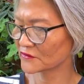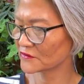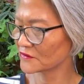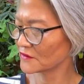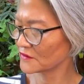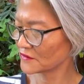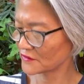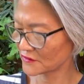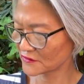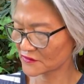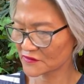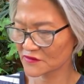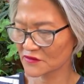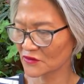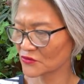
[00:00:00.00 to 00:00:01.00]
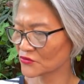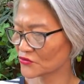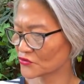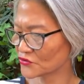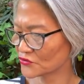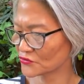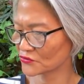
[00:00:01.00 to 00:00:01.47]
It's so
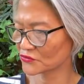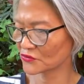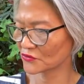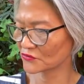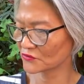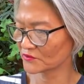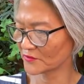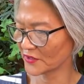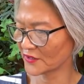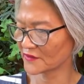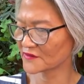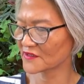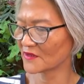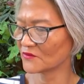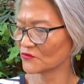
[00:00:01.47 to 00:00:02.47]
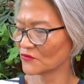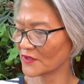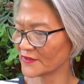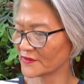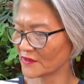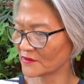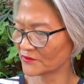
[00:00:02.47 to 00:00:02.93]
true. Don't make
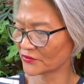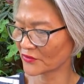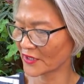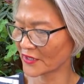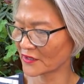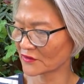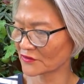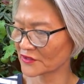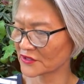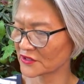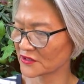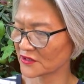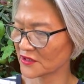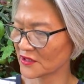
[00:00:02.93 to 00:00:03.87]
someone a priority